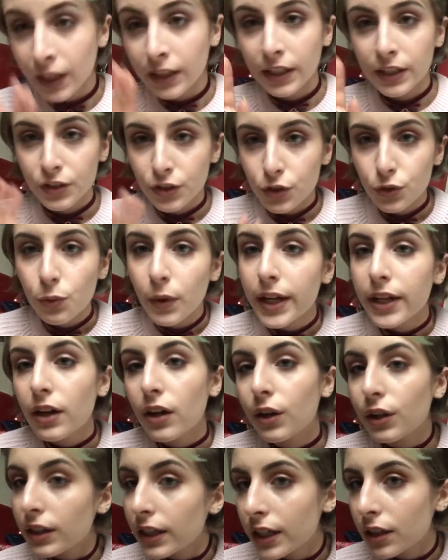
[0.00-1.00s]
Let's just wait
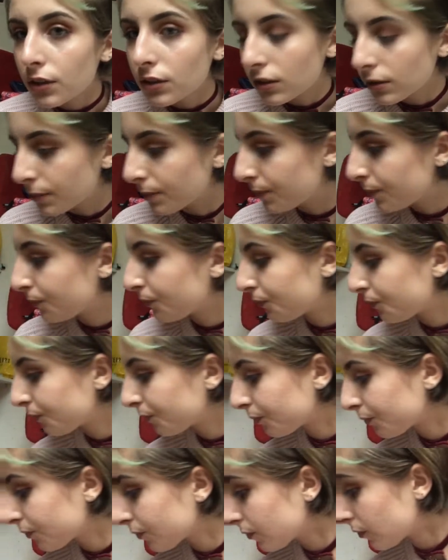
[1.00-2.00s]
a little.
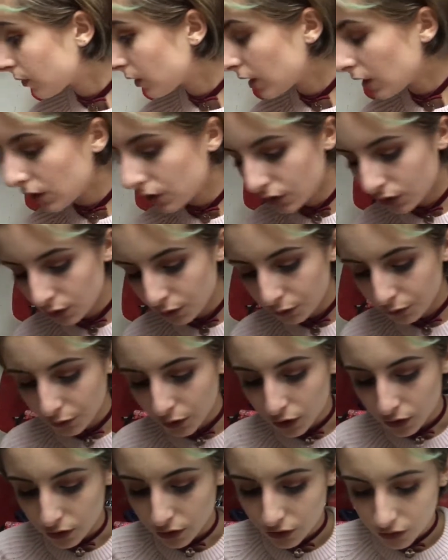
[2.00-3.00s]
So
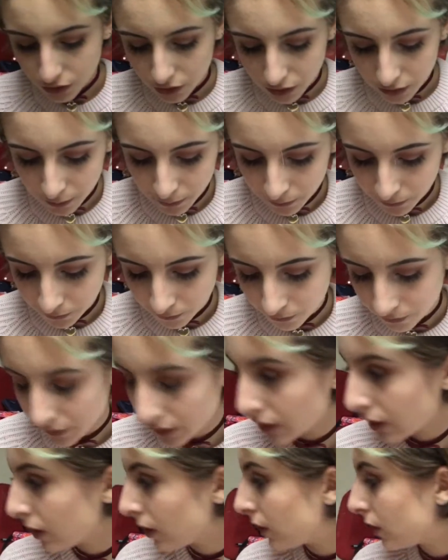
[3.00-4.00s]
first,
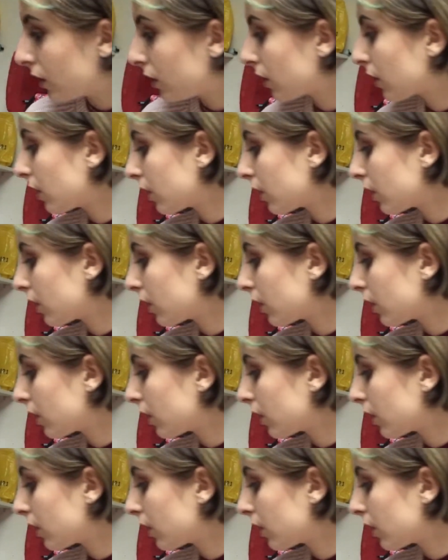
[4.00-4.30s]
we're